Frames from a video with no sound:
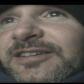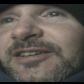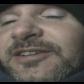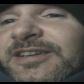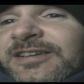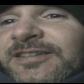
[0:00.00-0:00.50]
you
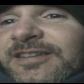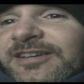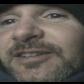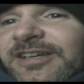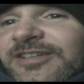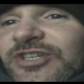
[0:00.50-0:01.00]
know,
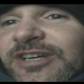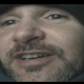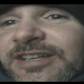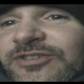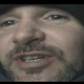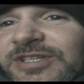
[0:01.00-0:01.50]
they like share
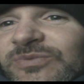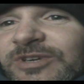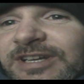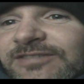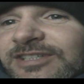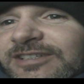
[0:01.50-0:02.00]
an interest and
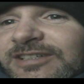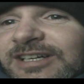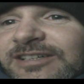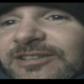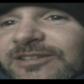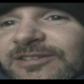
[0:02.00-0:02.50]
whatever,
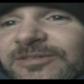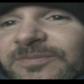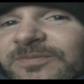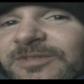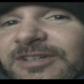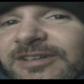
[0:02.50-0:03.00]

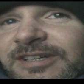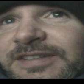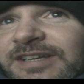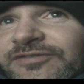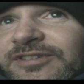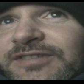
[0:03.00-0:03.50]
I'll
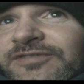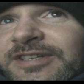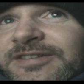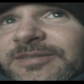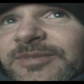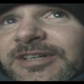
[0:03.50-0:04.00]
definitely
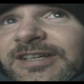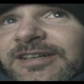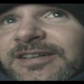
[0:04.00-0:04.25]
friend them.